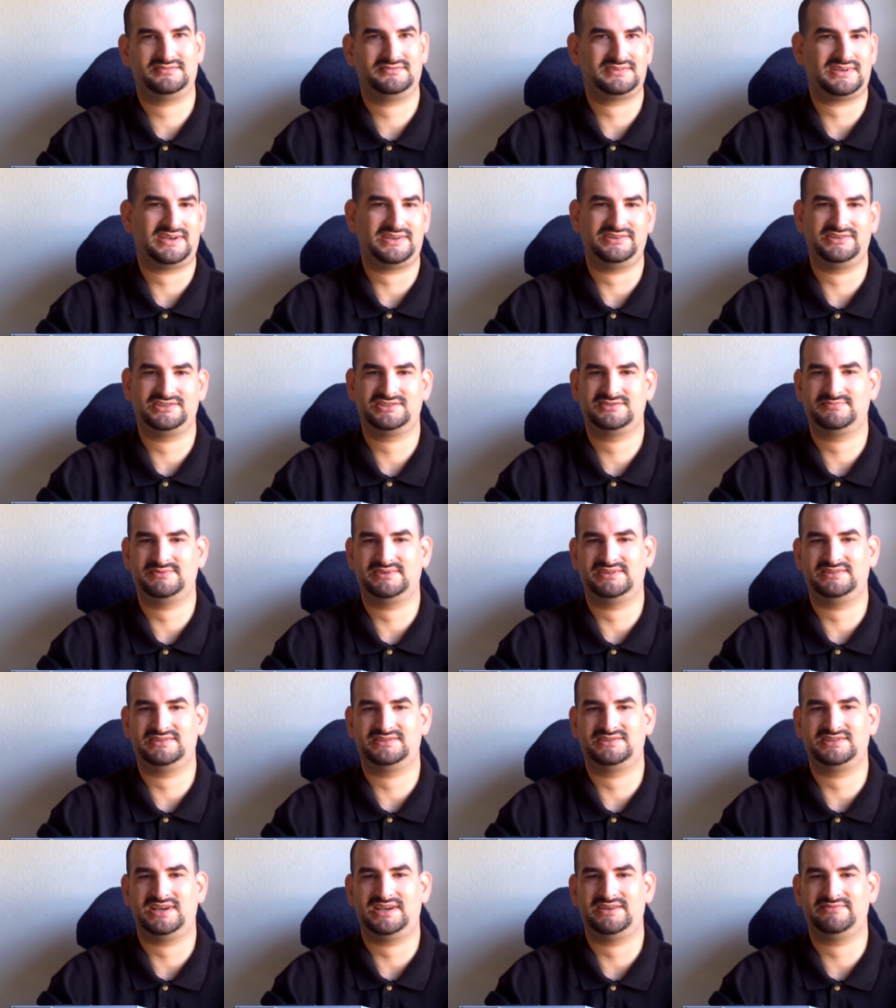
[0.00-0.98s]
How do you explain
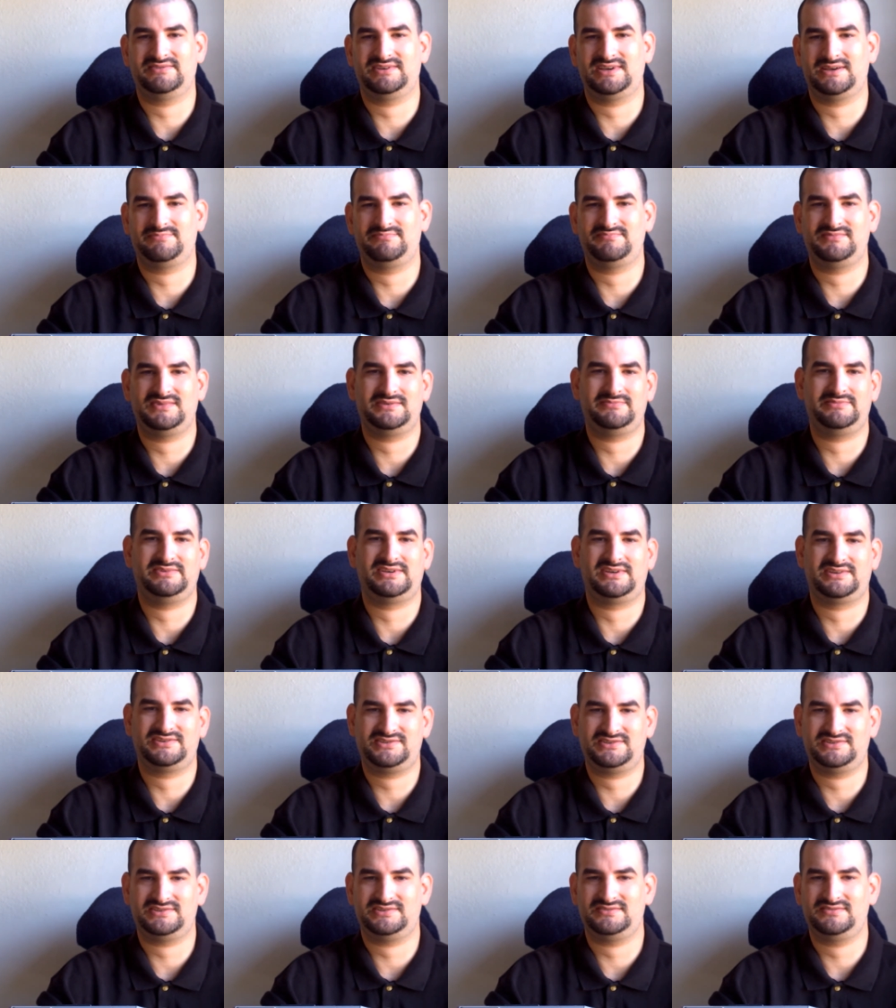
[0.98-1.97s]
the time gap? Maybe I
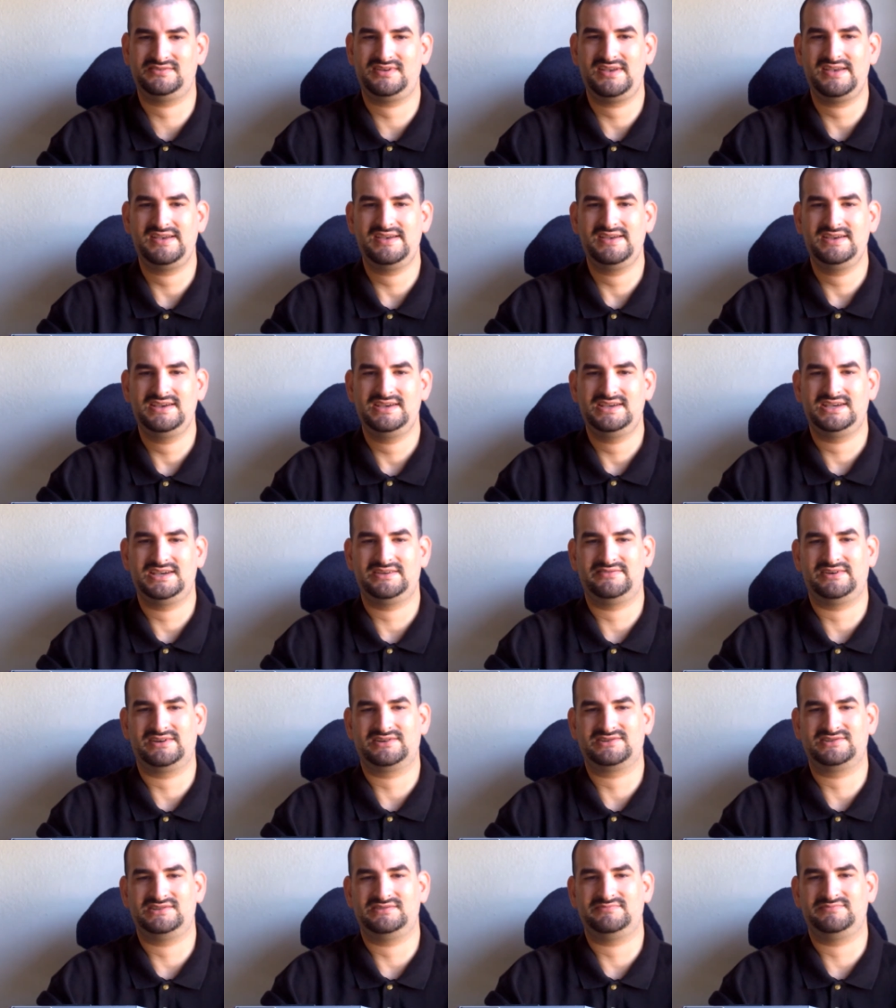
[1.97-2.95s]
shouldn't have
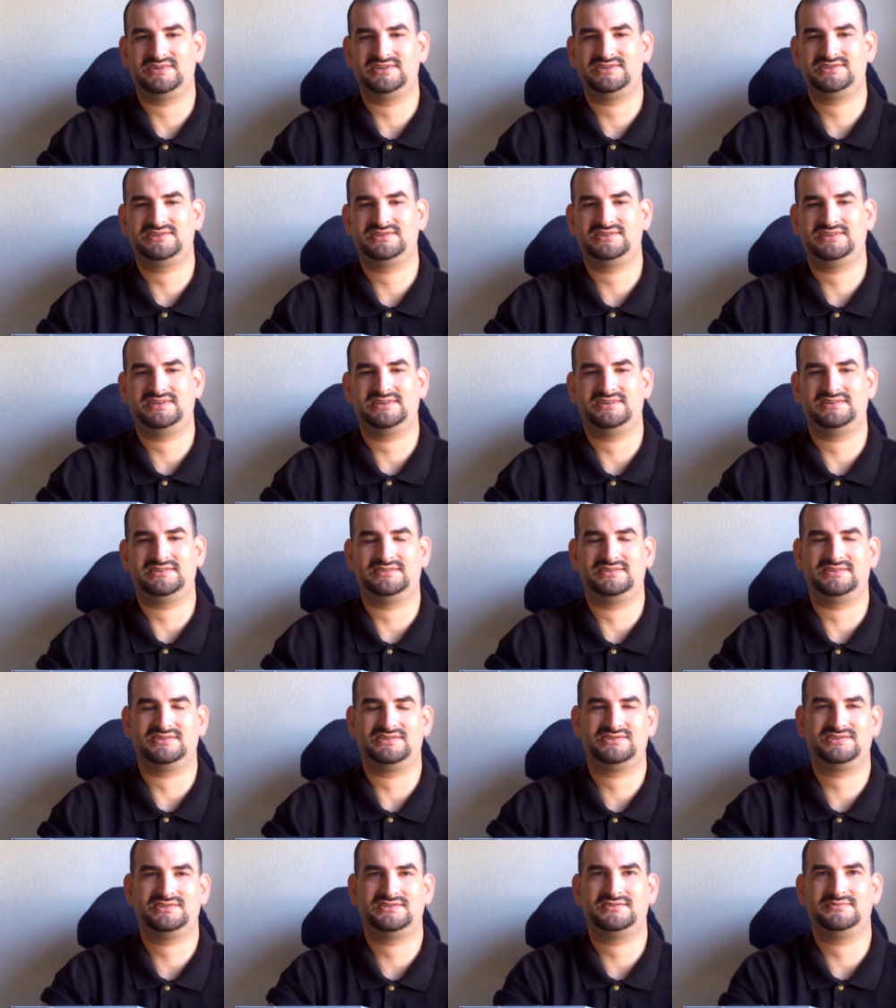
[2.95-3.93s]
actually mentioned that in the
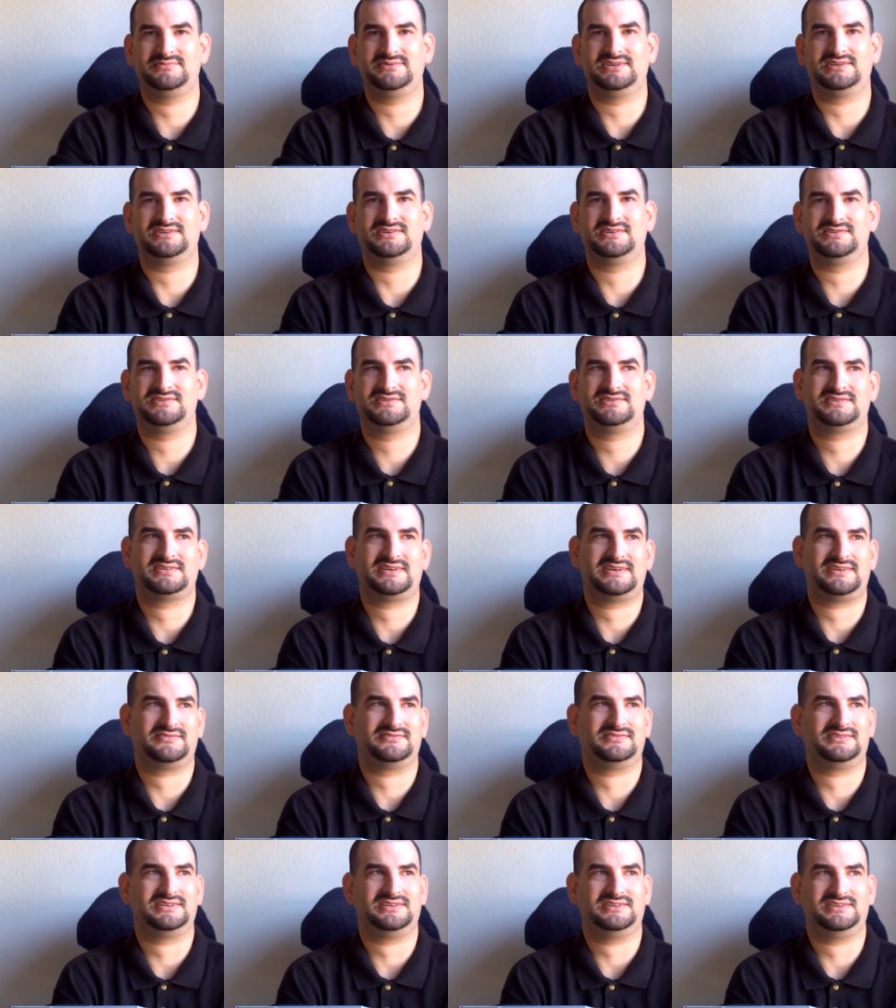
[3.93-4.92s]
show because I
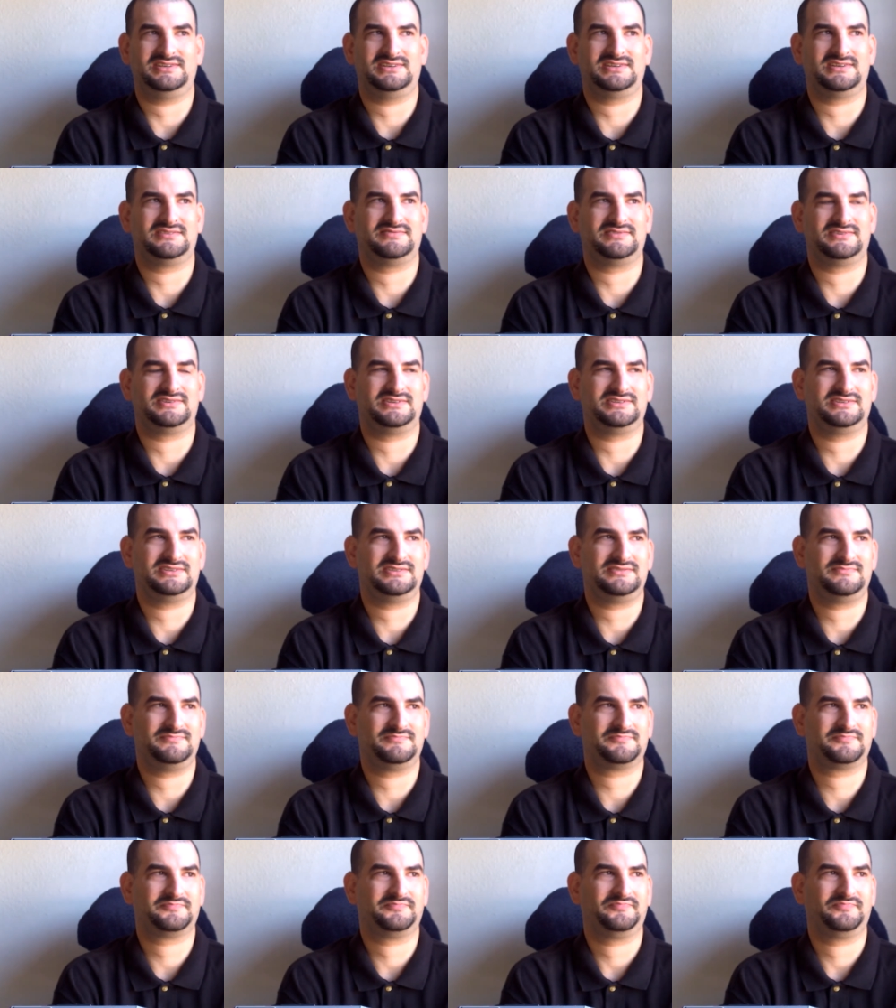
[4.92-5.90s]
don't think he ever did.